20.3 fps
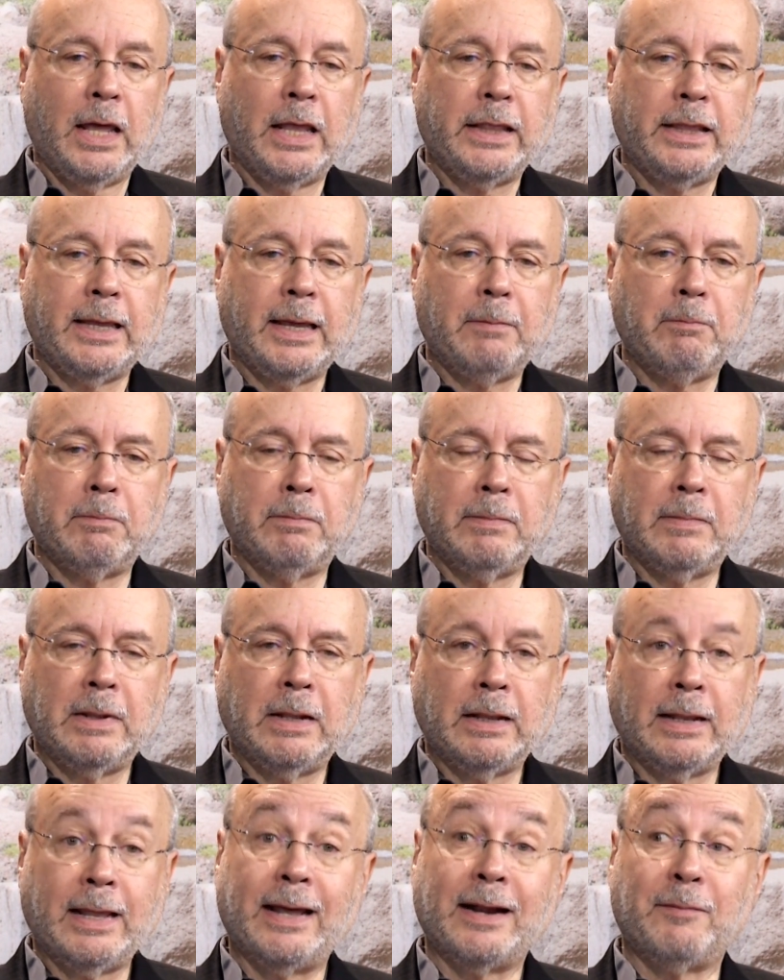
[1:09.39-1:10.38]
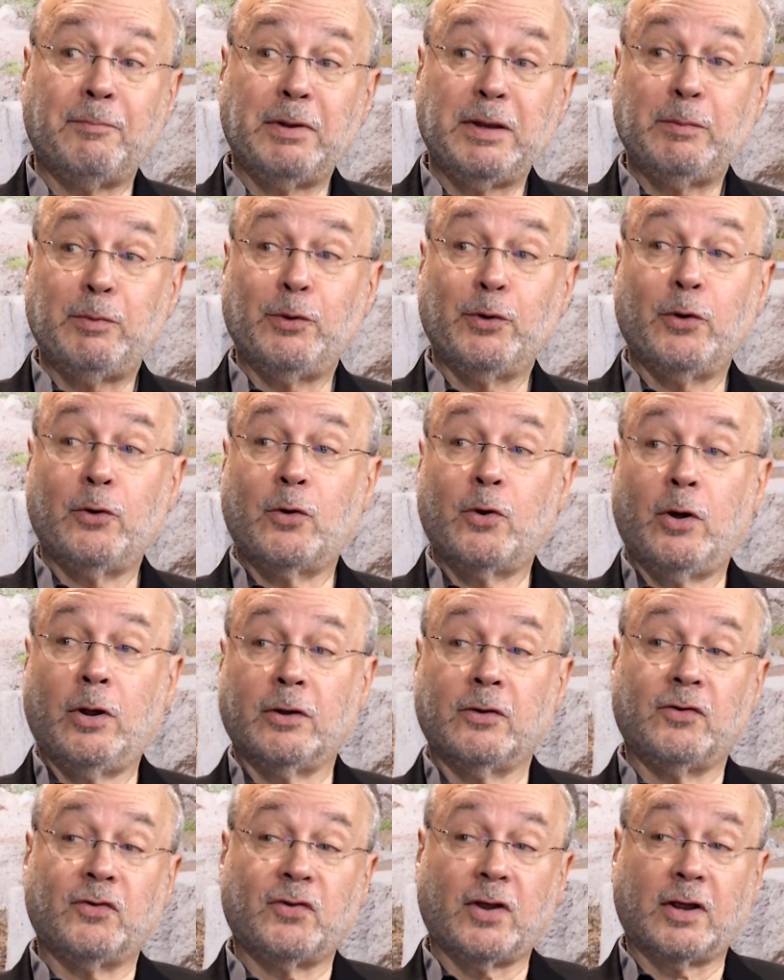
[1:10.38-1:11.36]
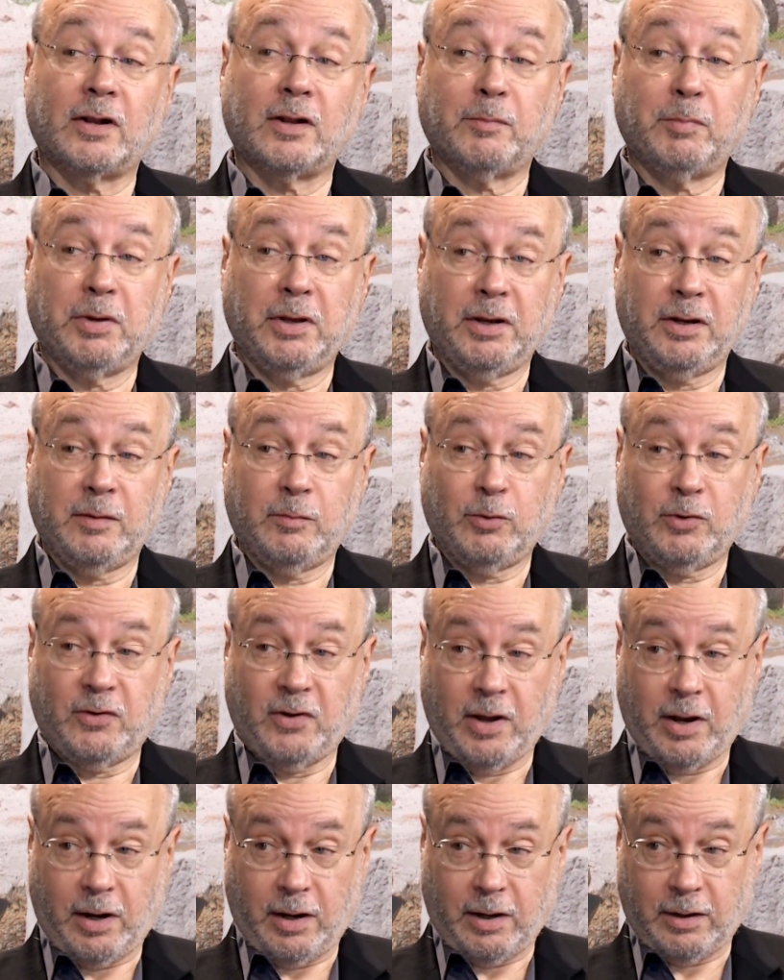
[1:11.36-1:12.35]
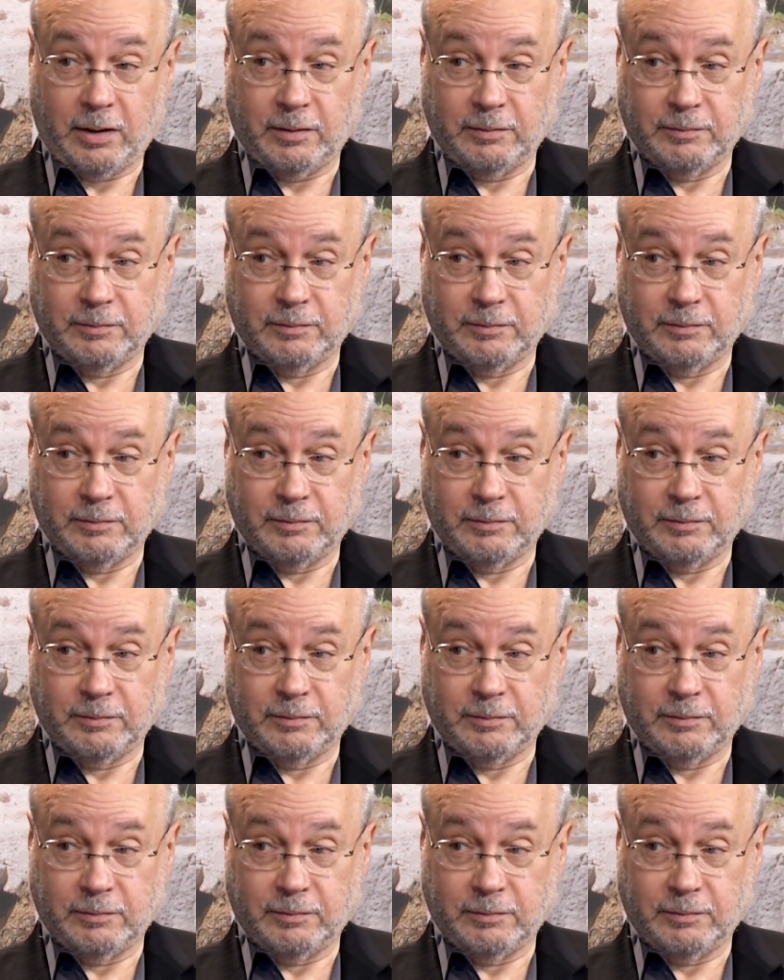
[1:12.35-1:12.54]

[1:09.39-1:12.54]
that a lot of people know called Encyclopedia Britannica.